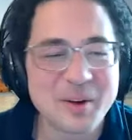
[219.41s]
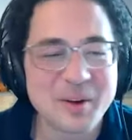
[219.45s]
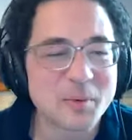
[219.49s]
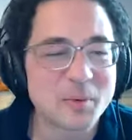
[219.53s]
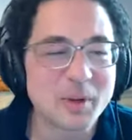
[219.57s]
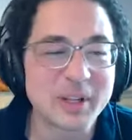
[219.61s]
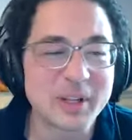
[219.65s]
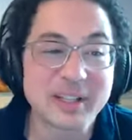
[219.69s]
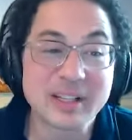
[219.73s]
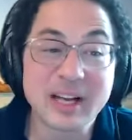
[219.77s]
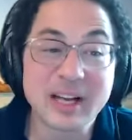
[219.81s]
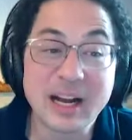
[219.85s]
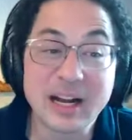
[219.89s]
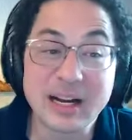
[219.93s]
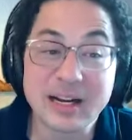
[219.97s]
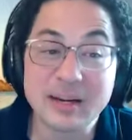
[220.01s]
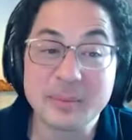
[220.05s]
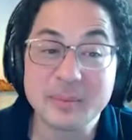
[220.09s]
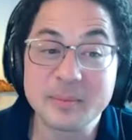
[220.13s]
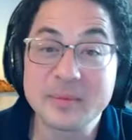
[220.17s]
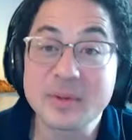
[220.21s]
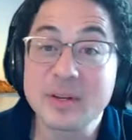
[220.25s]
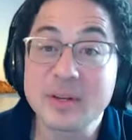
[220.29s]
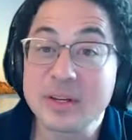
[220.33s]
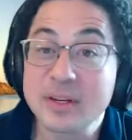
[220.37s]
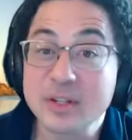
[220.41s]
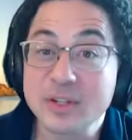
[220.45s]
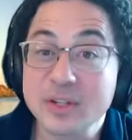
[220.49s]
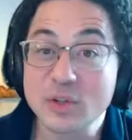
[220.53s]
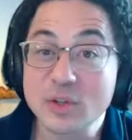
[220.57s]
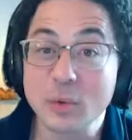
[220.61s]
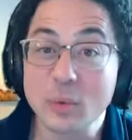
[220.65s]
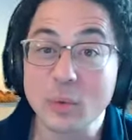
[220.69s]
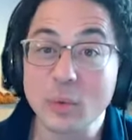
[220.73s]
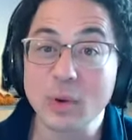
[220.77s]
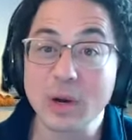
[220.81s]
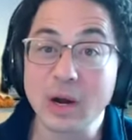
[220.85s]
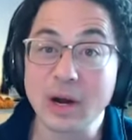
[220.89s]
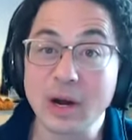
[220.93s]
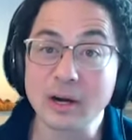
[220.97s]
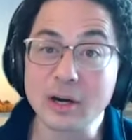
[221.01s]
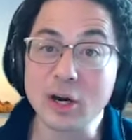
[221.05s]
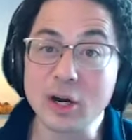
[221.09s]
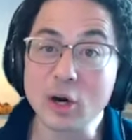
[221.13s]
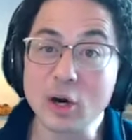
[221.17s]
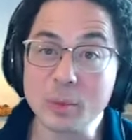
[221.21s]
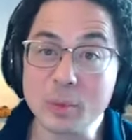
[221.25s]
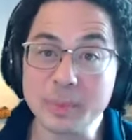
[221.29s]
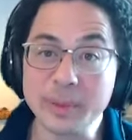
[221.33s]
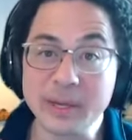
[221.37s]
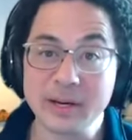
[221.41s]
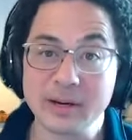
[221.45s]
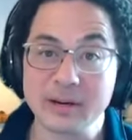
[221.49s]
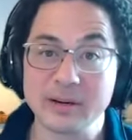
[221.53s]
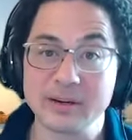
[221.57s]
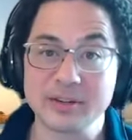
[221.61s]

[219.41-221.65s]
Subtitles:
Well, so our hope here